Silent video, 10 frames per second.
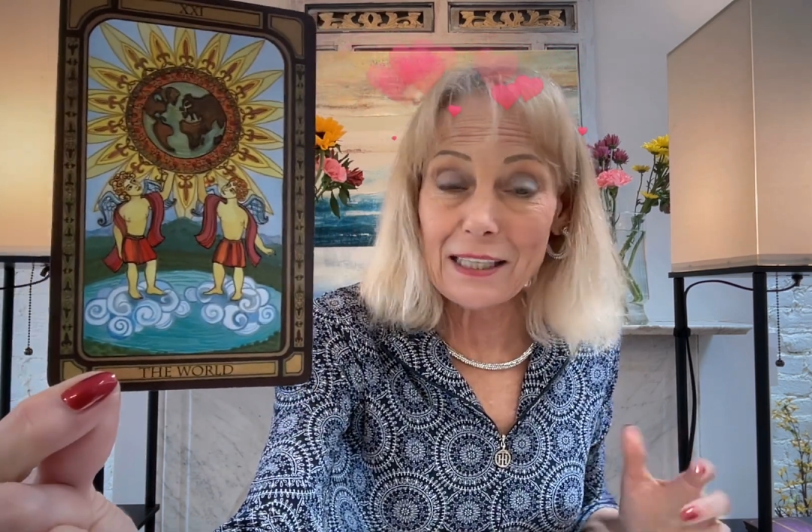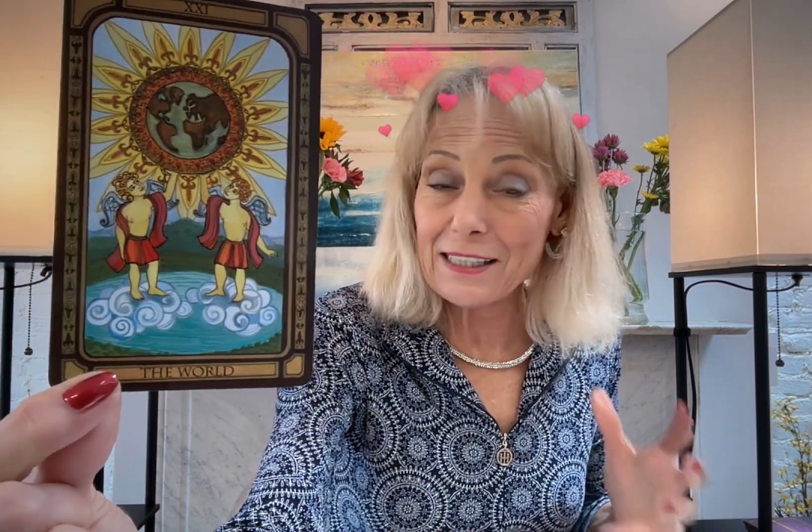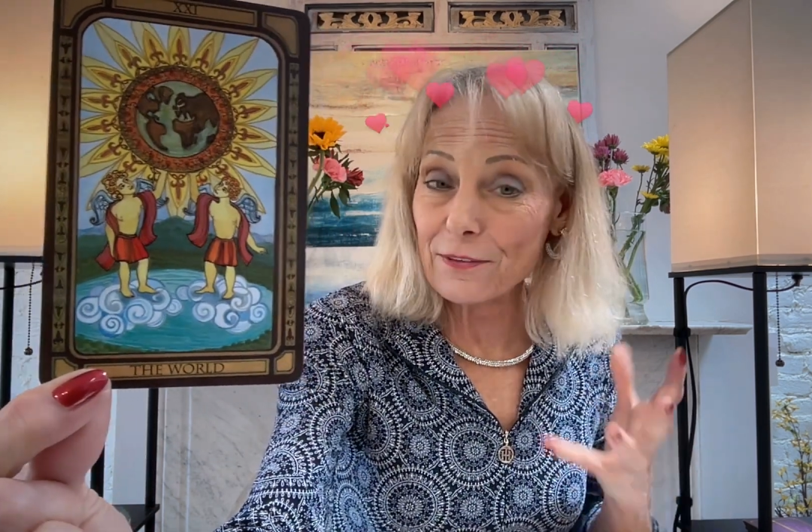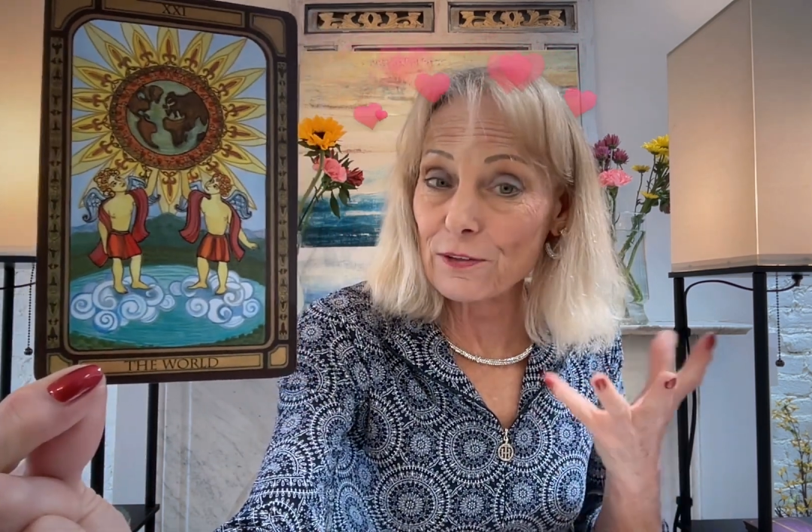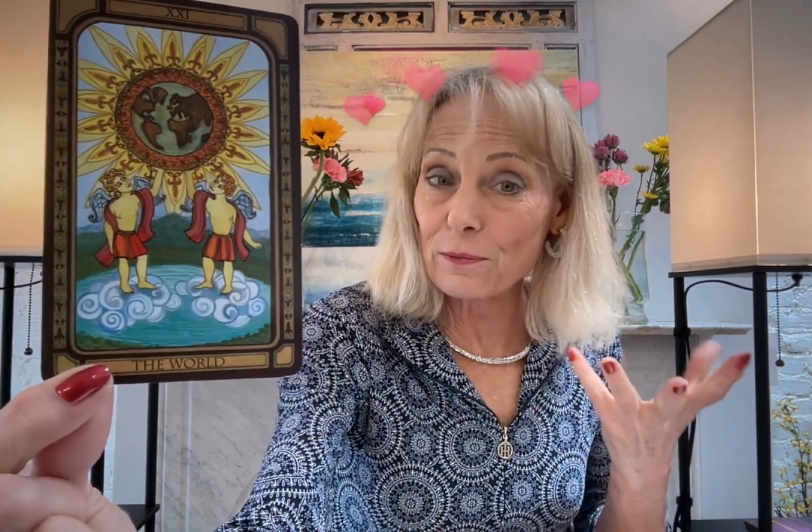
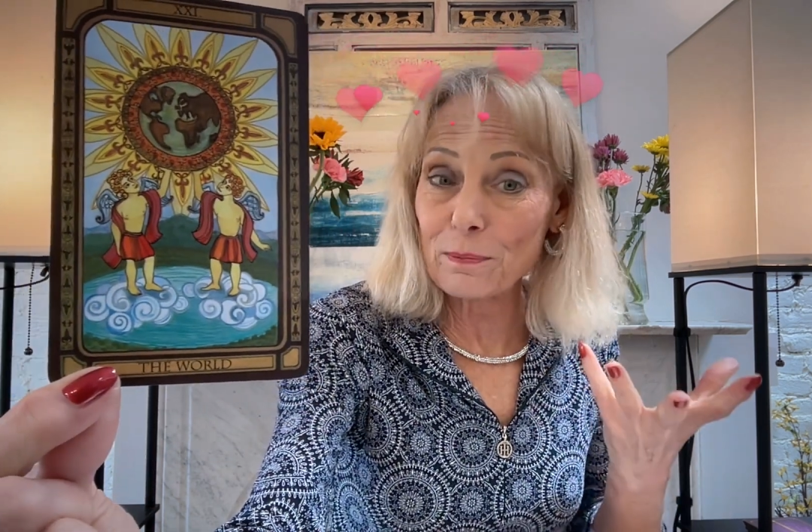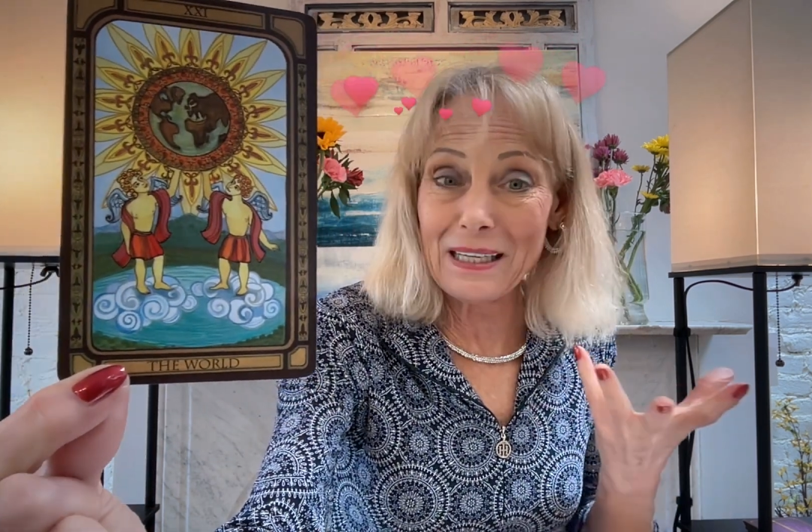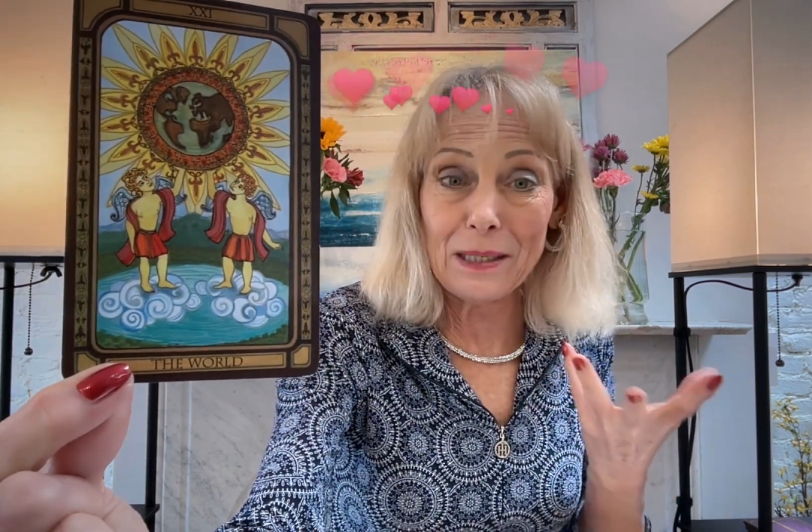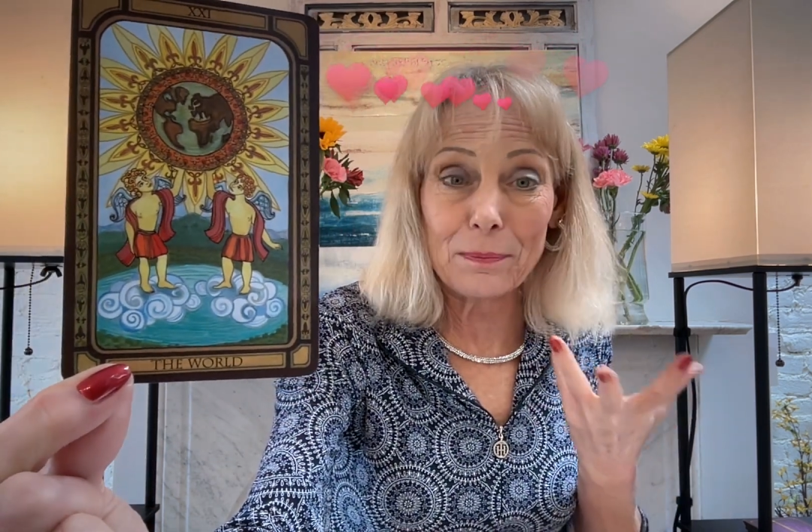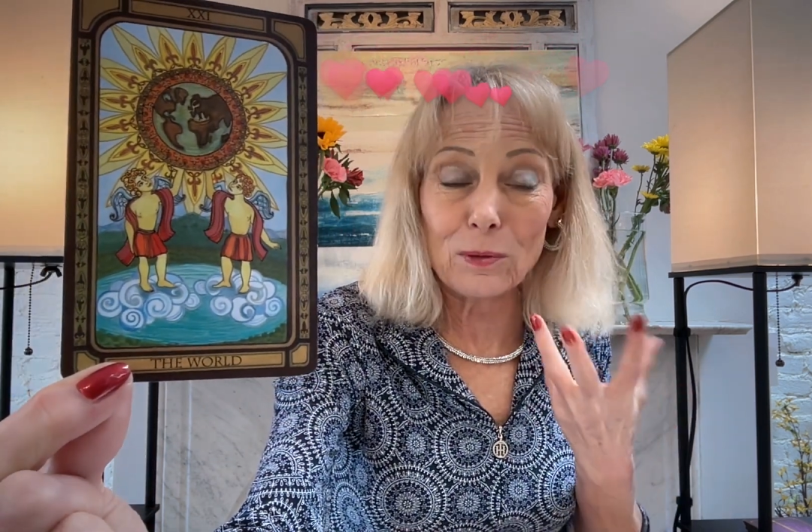different
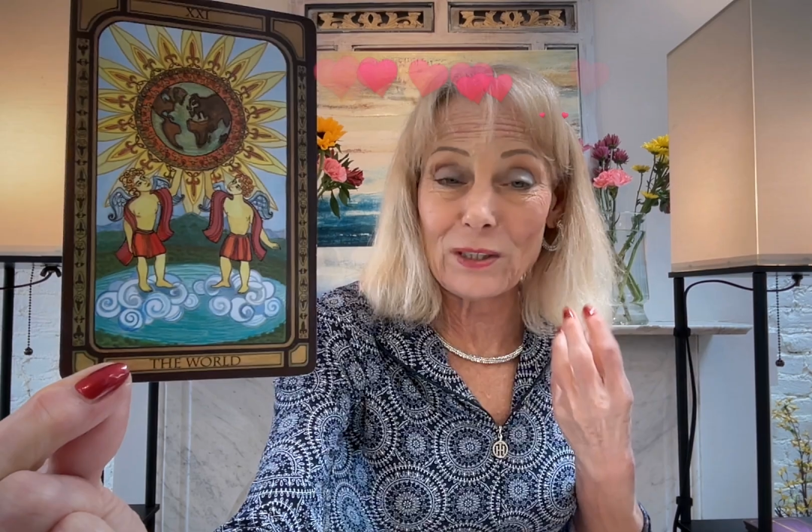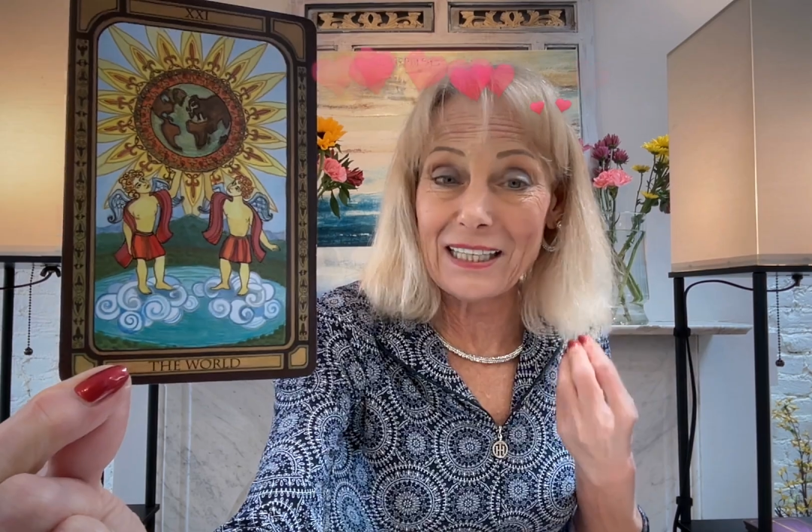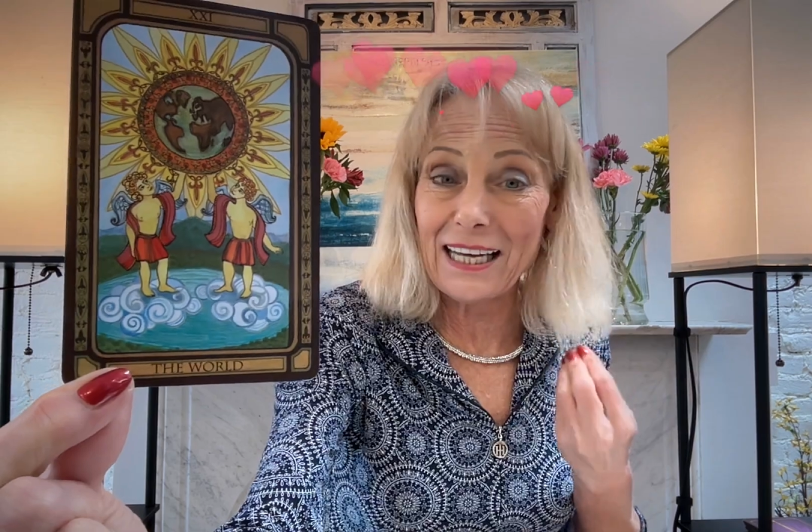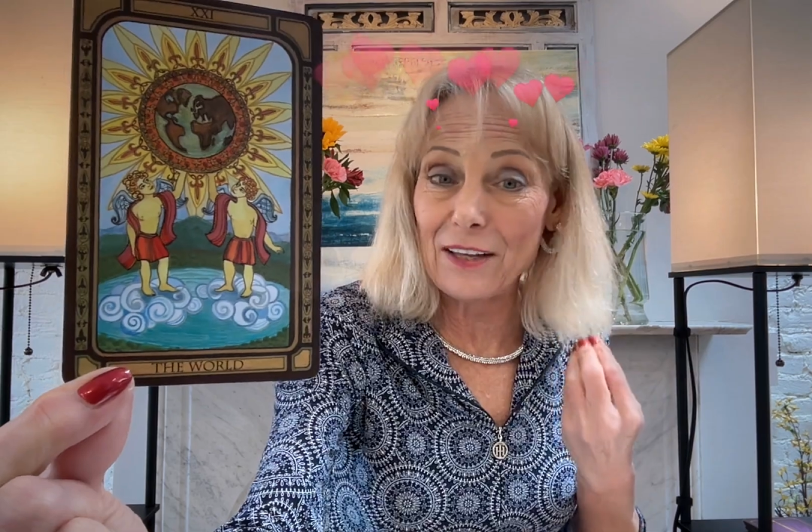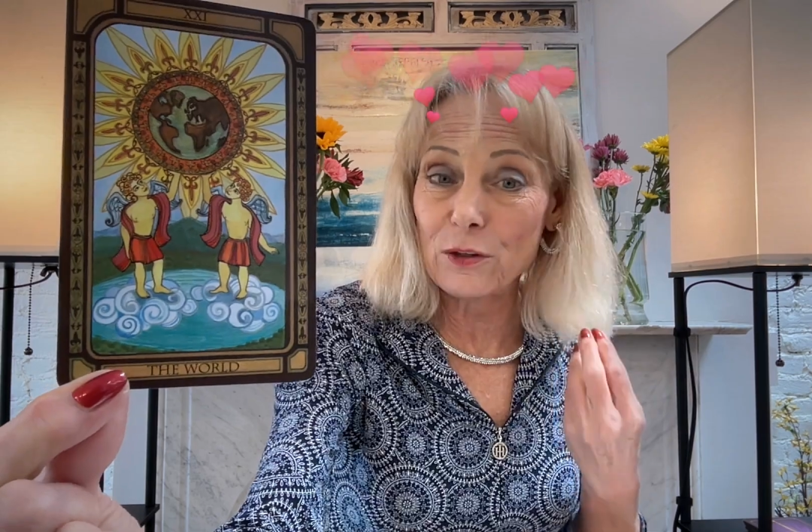people
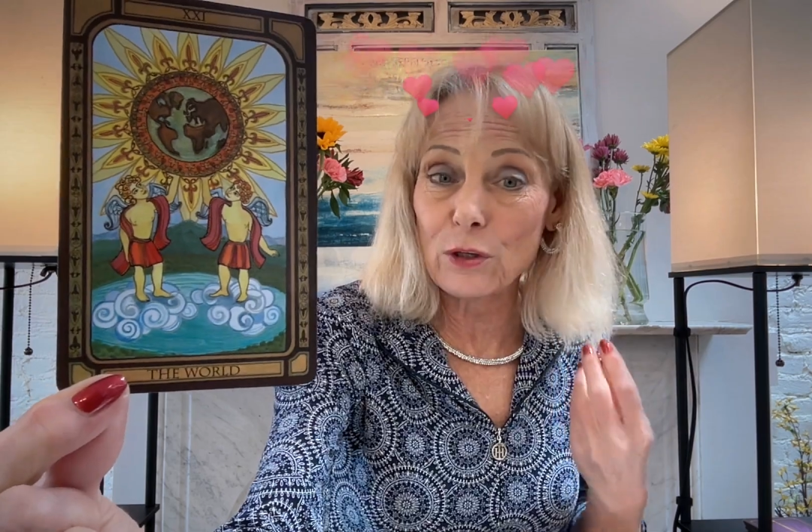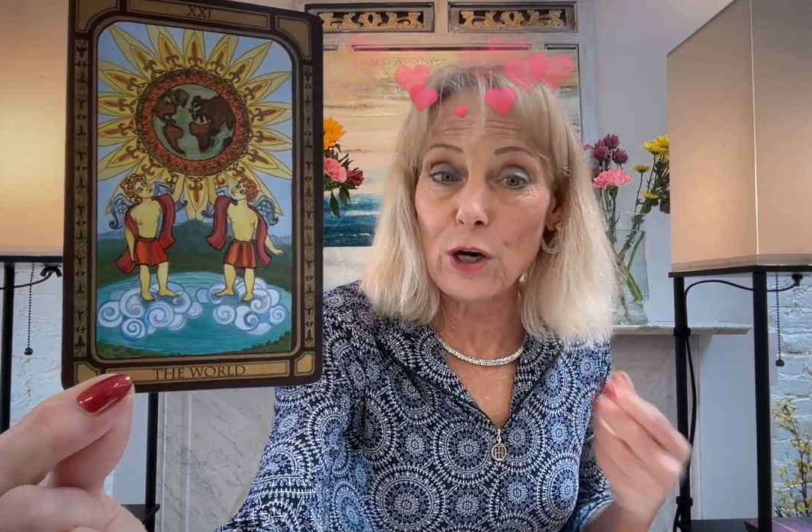together